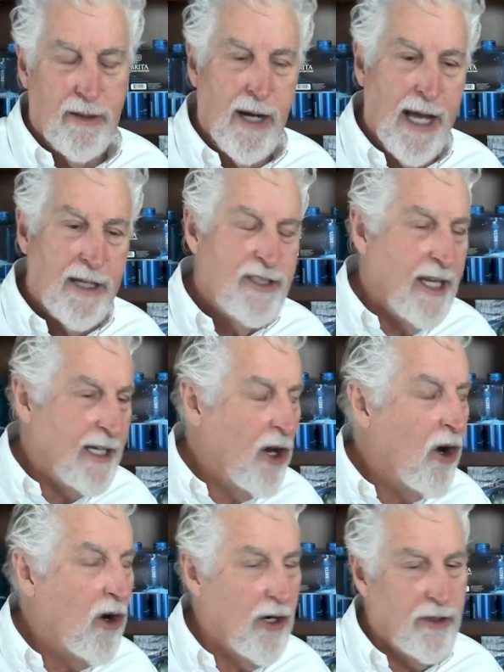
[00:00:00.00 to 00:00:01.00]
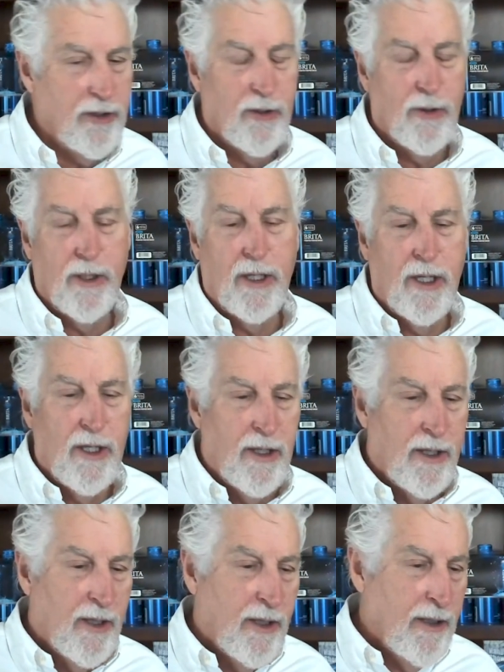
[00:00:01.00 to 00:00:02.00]
or how to study harder, or
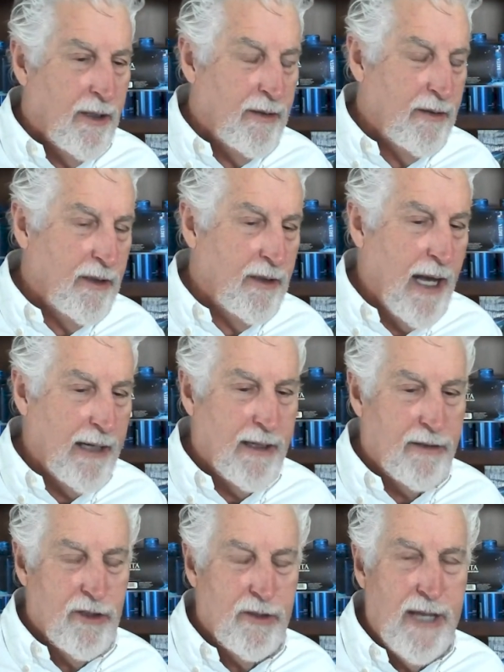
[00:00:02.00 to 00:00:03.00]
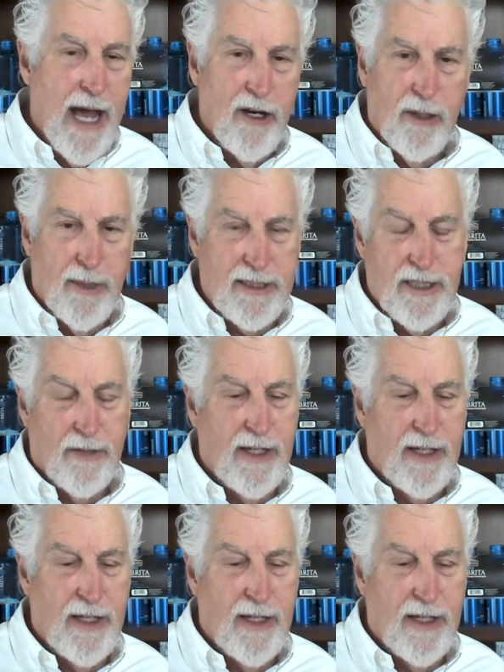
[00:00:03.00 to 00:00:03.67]
not get too down on myself.